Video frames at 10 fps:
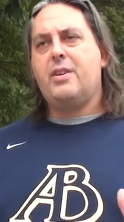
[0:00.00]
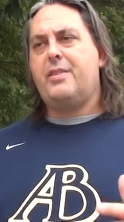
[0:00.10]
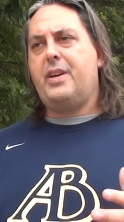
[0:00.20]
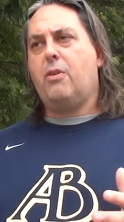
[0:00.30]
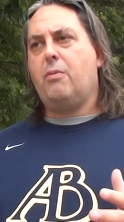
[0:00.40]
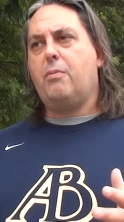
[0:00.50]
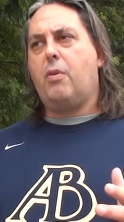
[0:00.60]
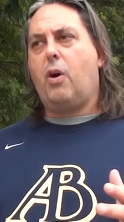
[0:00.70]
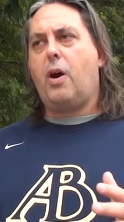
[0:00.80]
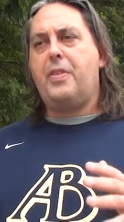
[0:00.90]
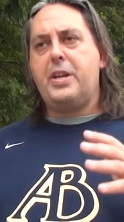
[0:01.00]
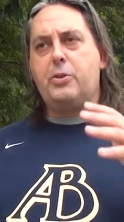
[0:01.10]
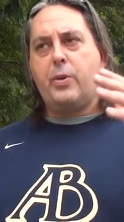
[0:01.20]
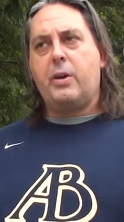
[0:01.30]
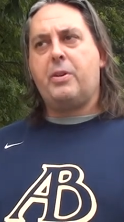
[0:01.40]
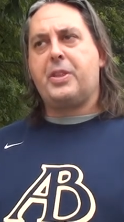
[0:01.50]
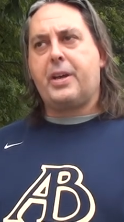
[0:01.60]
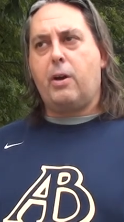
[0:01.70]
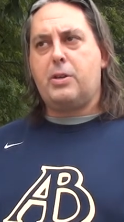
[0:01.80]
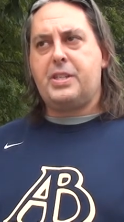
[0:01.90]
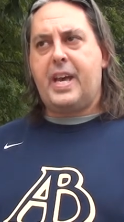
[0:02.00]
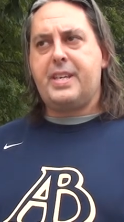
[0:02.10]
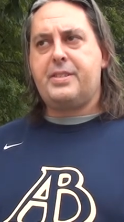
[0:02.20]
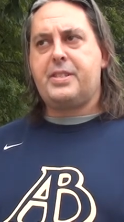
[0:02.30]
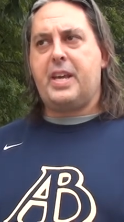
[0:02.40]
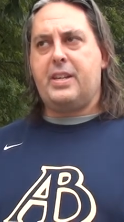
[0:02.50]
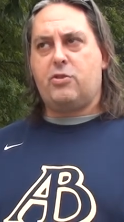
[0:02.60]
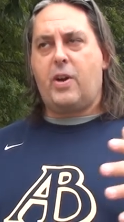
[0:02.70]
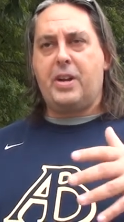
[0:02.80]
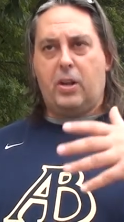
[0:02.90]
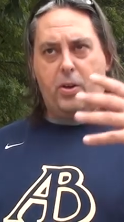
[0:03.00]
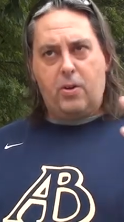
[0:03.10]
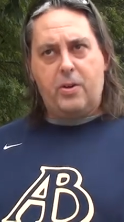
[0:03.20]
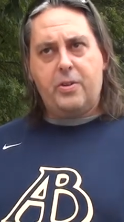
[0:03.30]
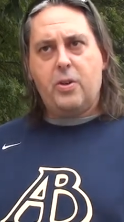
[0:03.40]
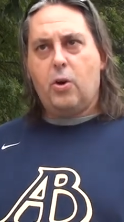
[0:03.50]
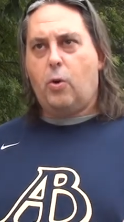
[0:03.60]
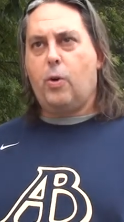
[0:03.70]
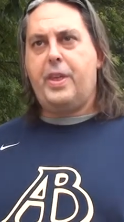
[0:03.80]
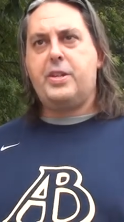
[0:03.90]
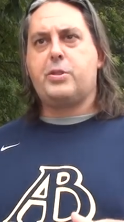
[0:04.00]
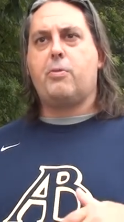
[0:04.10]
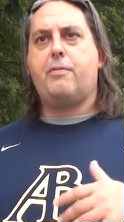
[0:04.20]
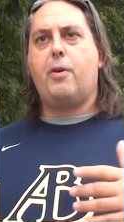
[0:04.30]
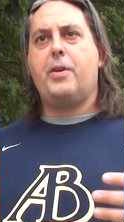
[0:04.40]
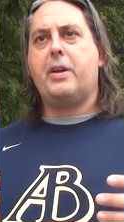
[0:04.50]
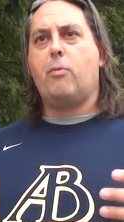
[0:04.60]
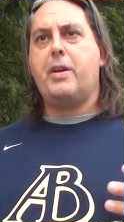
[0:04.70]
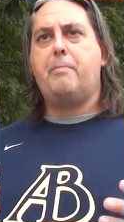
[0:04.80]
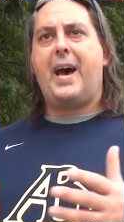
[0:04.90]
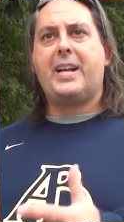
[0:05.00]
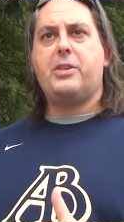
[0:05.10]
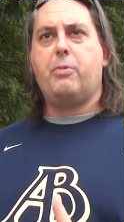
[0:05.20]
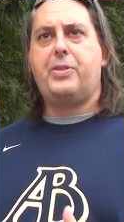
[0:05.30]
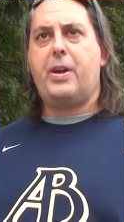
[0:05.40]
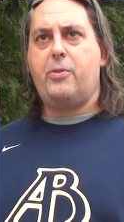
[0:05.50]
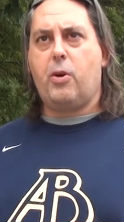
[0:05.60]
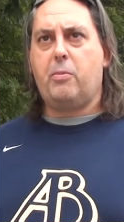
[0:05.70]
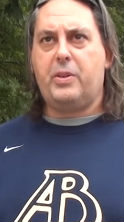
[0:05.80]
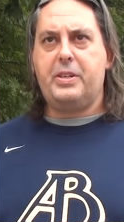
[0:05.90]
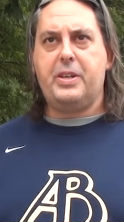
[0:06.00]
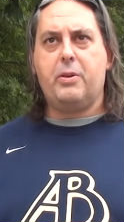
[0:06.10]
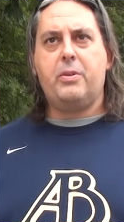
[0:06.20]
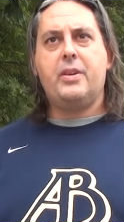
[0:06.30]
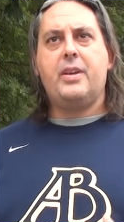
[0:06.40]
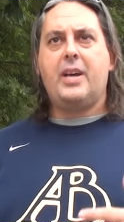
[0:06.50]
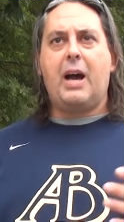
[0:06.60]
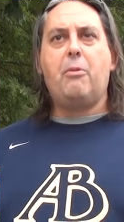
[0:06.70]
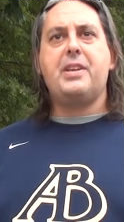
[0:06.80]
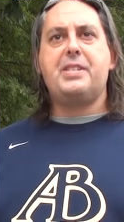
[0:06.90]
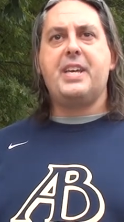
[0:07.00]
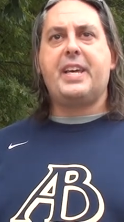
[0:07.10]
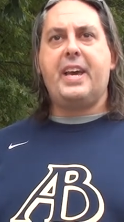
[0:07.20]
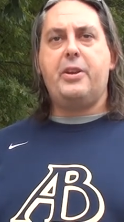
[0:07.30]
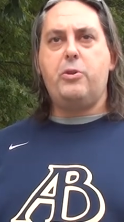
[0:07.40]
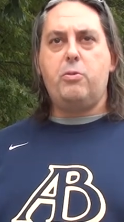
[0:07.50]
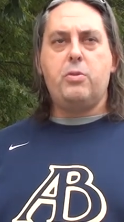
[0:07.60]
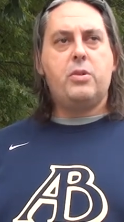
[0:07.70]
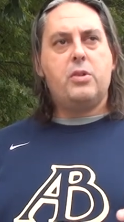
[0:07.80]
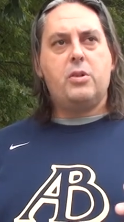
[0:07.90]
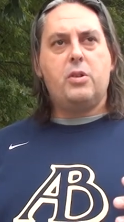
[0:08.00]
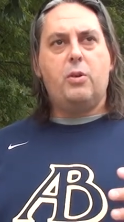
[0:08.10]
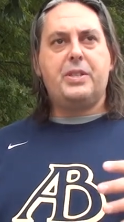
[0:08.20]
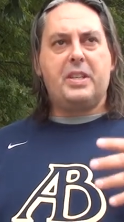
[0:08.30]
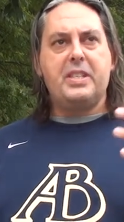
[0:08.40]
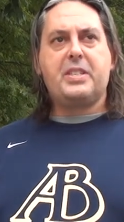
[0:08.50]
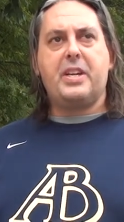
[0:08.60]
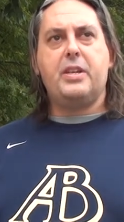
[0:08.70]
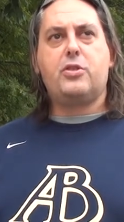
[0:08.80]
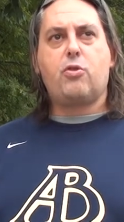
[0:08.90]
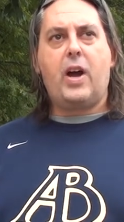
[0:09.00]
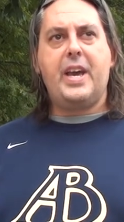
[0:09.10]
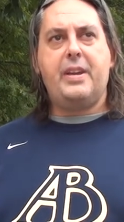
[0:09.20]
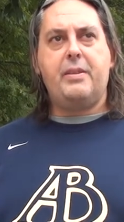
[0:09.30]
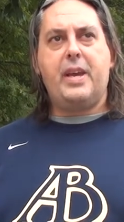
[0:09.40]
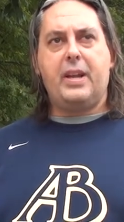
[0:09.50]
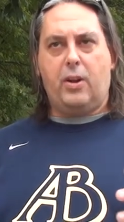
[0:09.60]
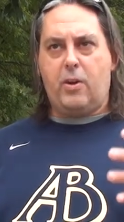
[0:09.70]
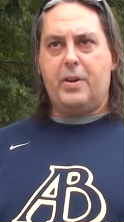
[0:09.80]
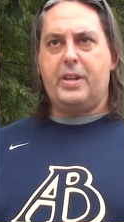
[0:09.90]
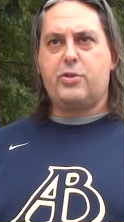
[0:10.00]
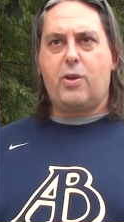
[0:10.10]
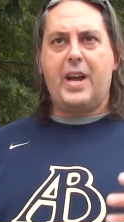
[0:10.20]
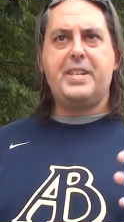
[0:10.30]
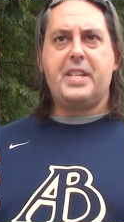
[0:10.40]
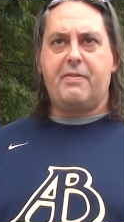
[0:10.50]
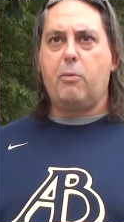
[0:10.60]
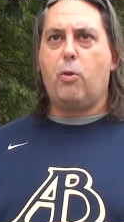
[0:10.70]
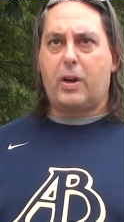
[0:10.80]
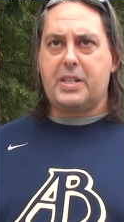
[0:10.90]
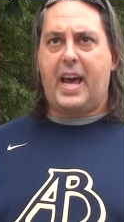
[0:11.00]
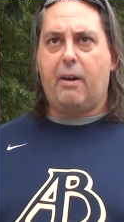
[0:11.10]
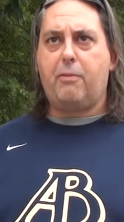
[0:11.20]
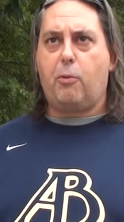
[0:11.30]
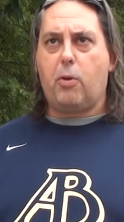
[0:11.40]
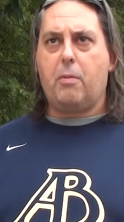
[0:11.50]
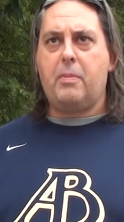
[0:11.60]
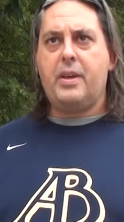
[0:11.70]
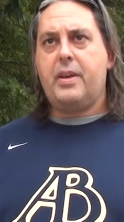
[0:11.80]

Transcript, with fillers: You know, are they doing what the coach says and trying to learn, or are they just reverting right back to what they normally do? I want to see a kid who who's at least going to try and, and learn and try and see if it works out for him.